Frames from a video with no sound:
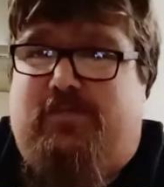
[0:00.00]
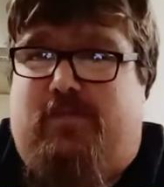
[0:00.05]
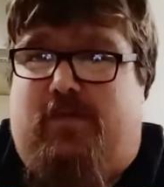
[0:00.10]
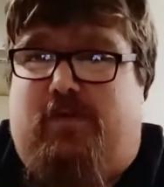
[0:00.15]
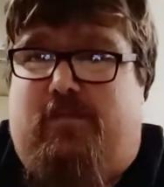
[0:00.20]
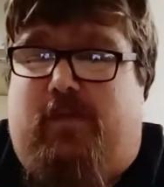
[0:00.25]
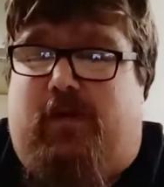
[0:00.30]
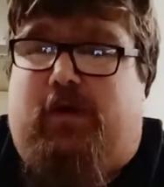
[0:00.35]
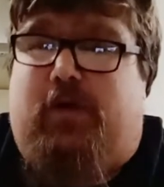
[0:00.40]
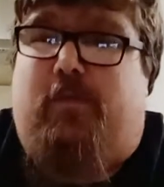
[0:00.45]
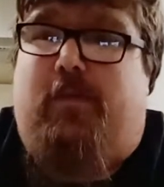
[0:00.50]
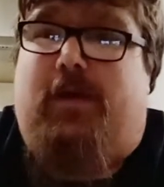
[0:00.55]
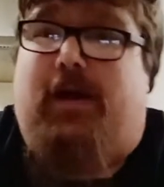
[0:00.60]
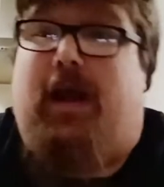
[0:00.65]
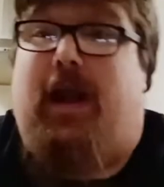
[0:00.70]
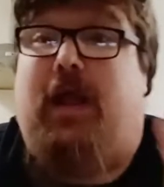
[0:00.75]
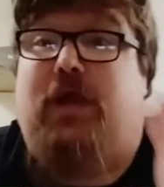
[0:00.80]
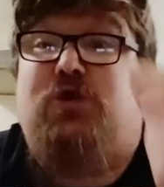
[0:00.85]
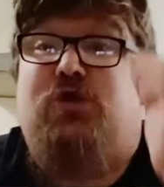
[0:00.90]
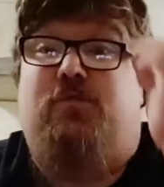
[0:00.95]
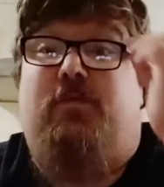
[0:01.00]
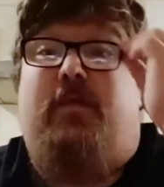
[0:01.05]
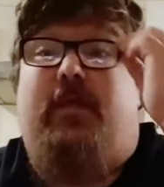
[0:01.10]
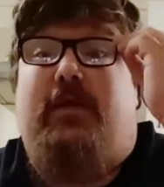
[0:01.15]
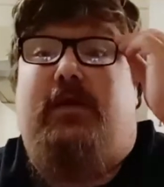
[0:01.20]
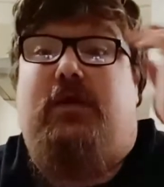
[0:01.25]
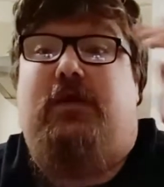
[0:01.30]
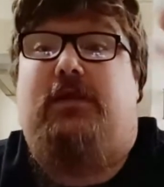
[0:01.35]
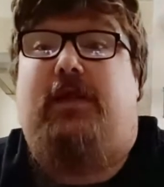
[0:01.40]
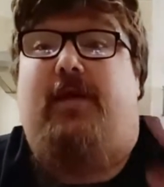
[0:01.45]
in my comic collection, but
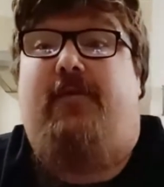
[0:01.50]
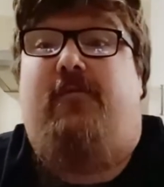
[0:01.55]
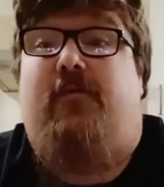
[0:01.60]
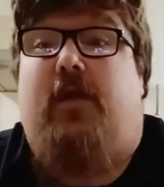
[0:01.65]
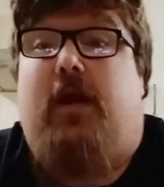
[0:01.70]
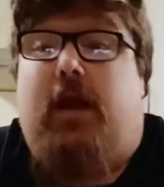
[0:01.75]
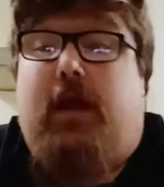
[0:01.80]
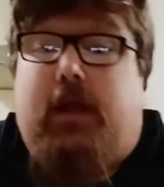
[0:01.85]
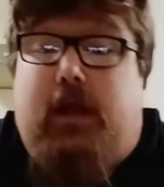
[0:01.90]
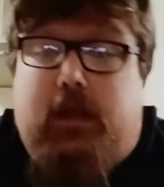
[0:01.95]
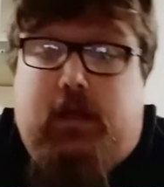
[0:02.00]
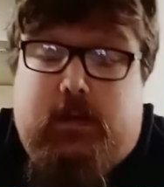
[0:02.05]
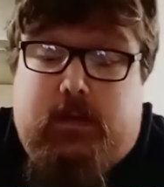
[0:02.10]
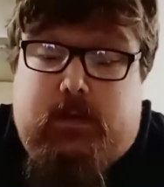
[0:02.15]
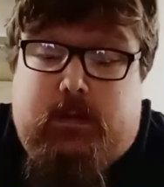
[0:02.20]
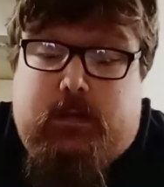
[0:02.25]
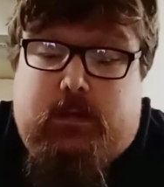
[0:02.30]
these are definitely